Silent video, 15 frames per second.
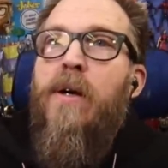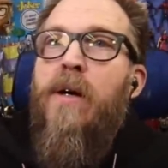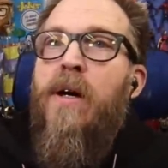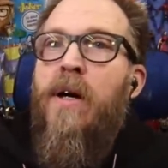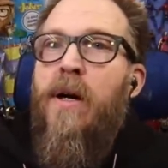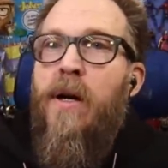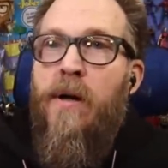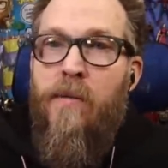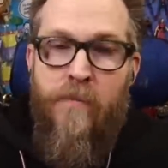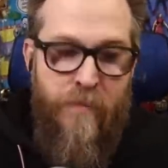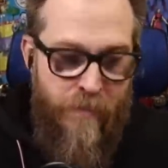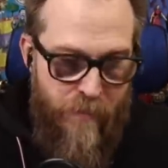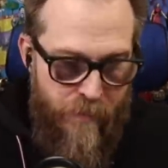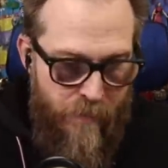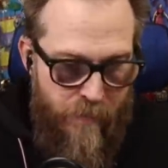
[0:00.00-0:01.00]

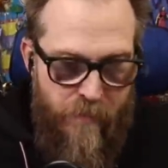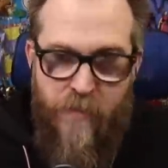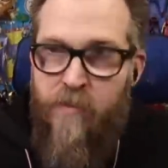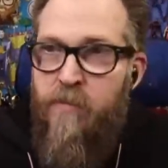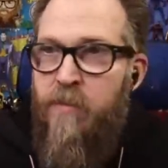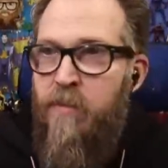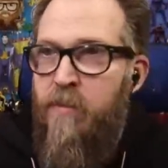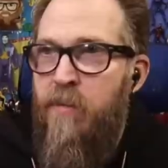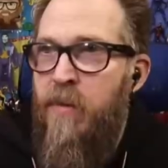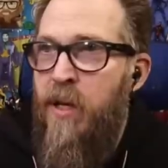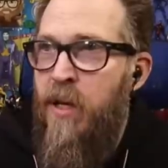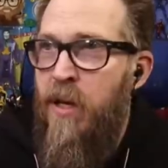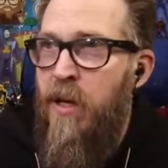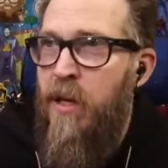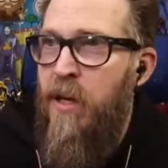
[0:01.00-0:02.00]
Um,
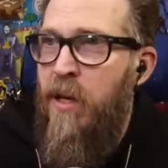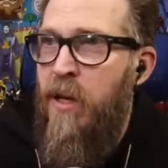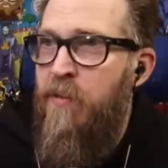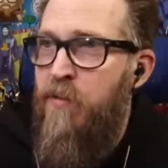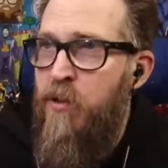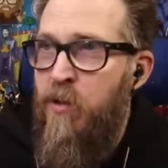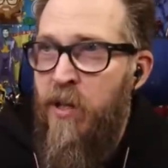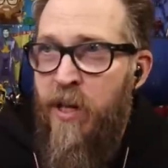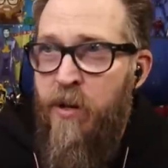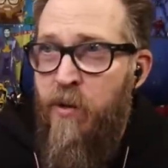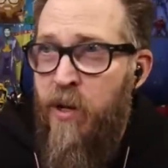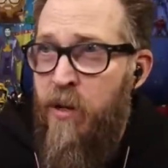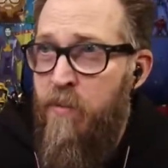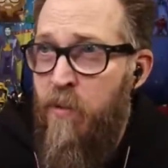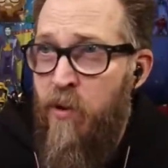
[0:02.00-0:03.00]
if you like
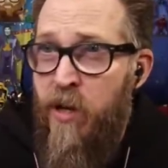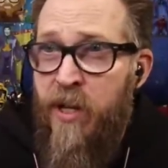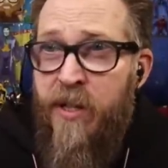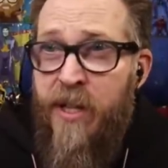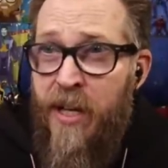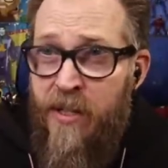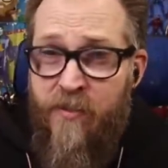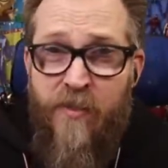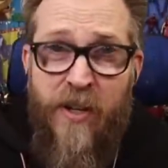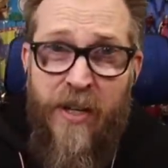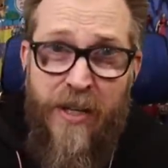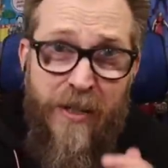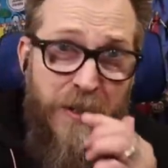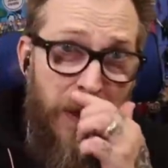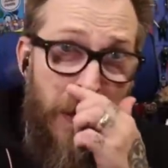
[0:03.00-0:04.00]
Rick and Morty, that's
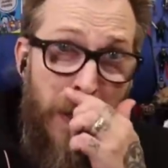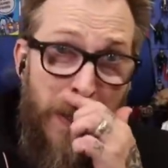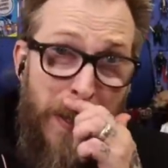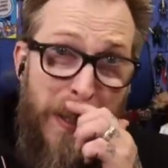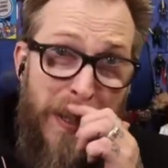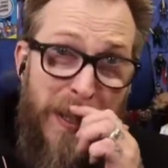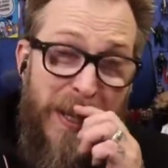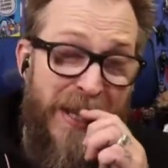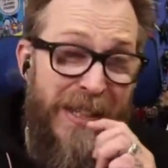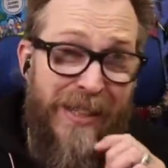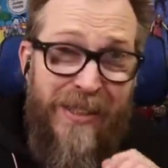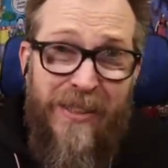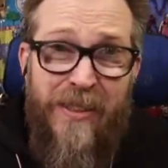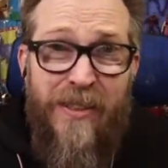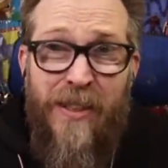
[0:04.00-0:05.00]
fine. I, I,
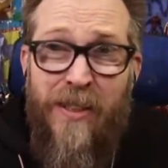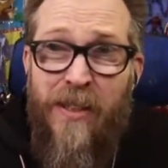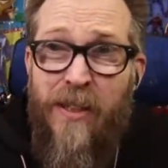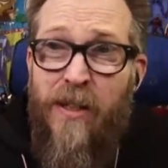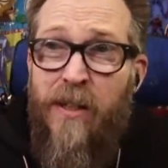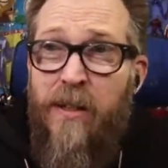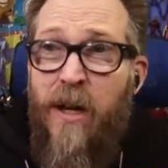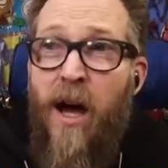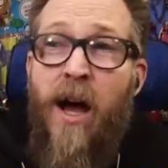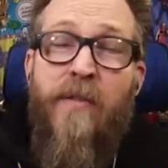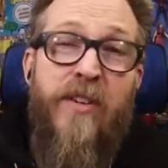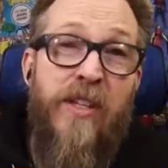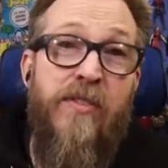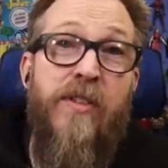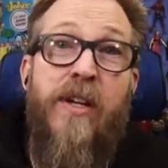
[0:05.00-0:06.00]

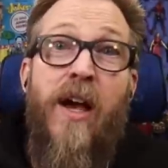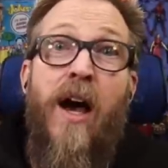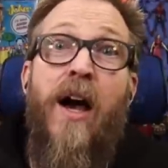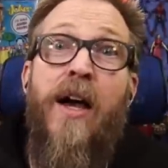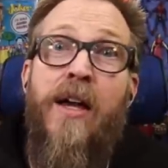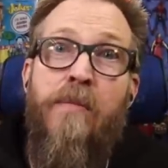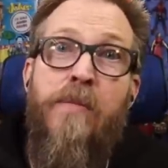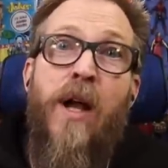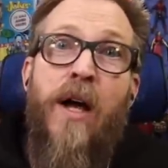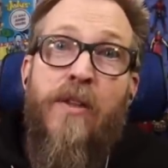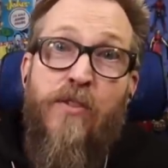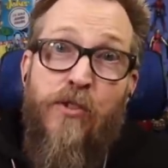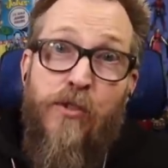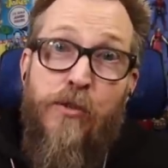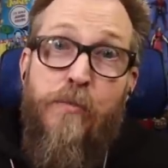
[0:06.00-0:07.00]
obviously, I am
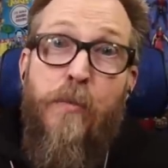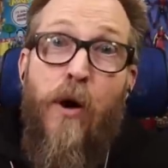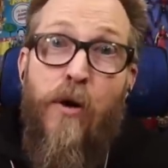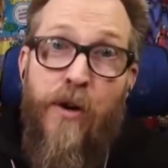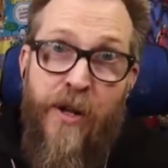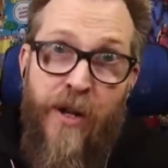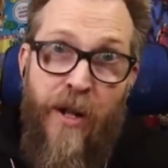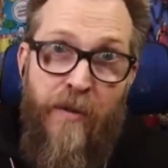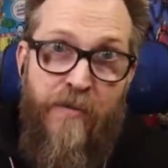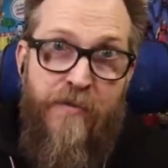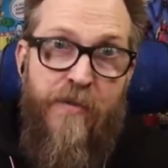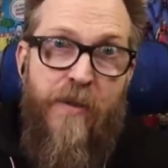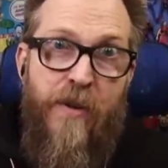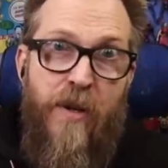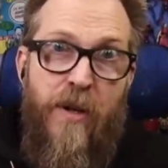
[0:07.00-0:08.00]
not smart
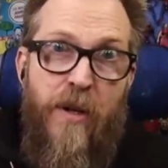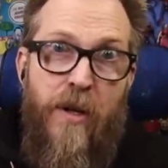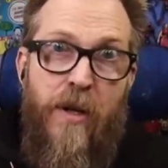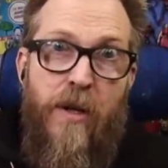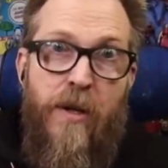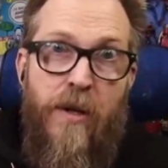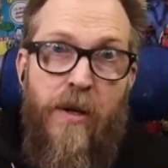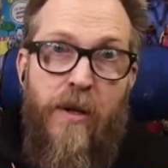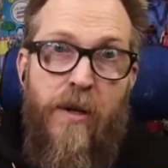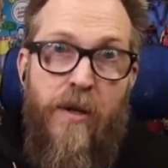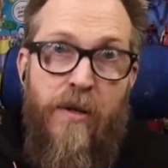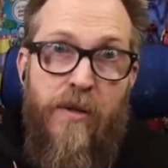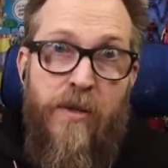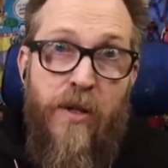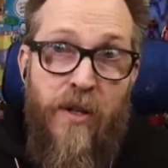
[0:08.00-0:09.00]
enough
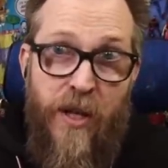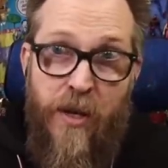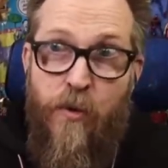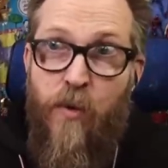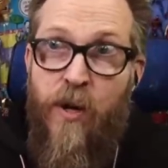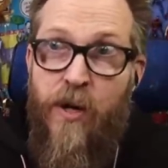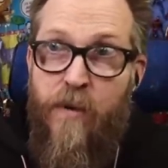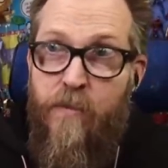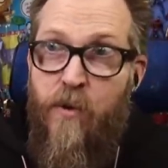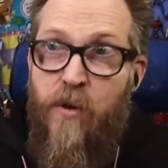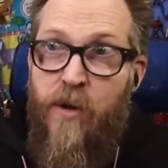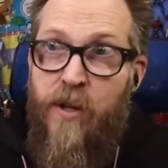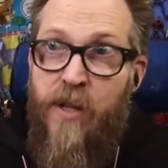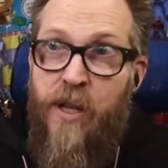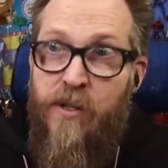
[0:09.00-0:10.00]
to like Rick and
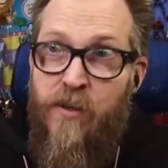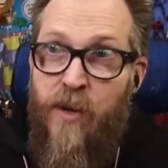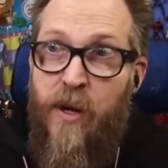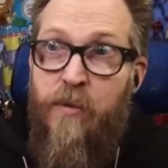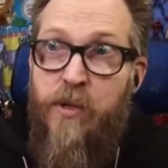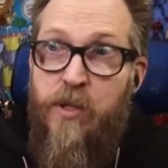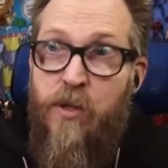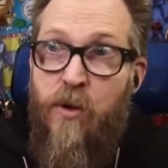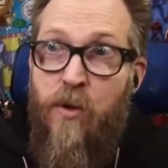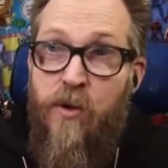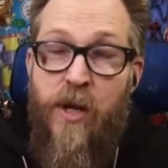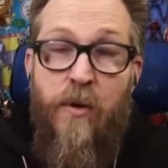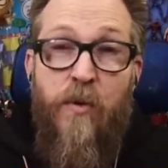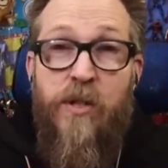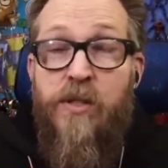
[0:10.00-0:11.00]
Morty. That's what I was told.
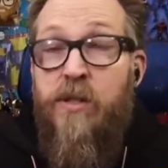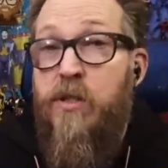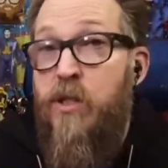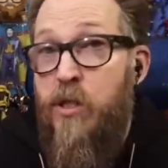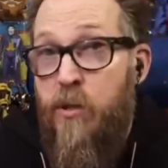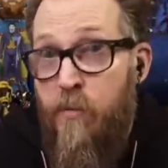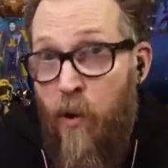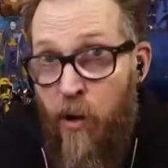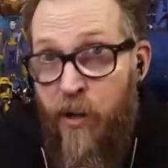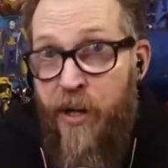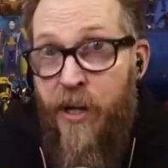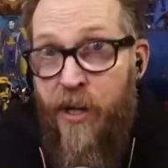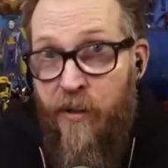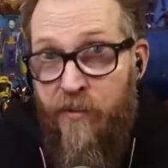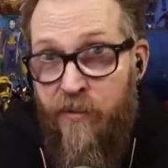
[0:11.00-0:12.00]
I wasn't smart
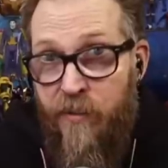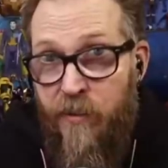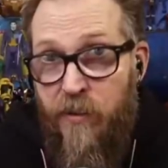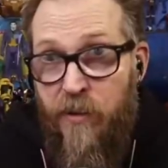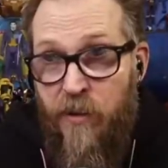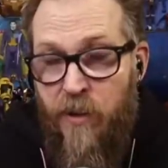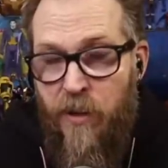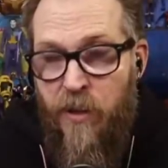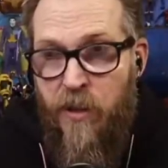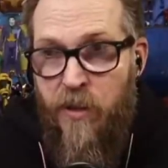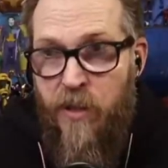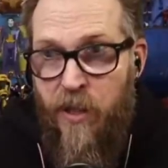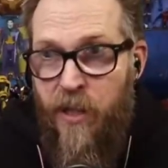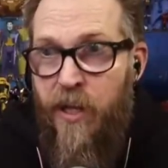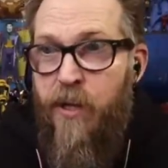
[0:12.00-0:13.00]
enough
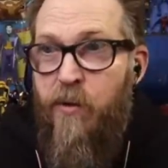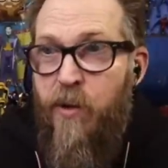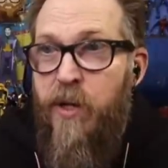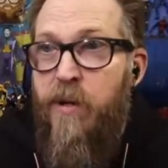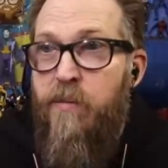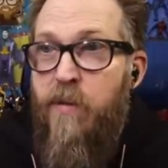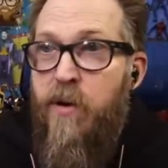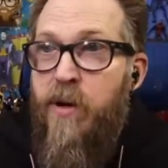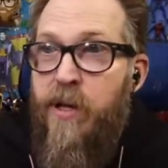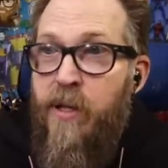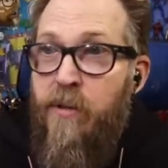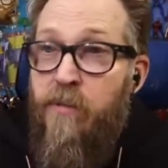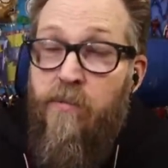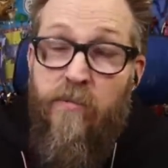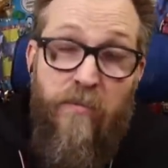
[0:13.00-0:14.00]
to like Rick and Morty.
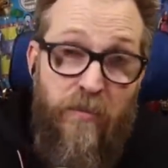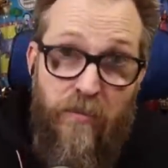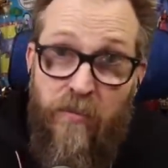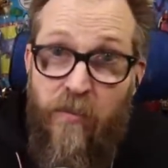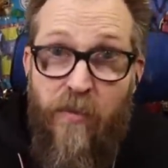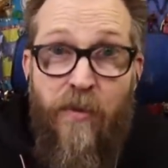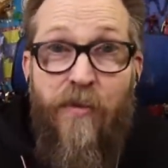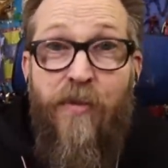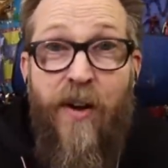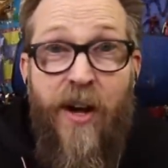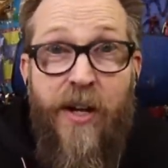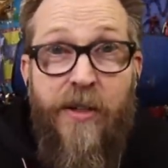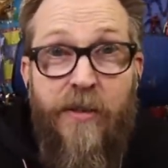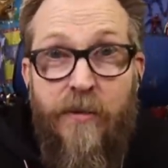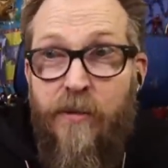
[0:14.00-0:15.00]
Fine,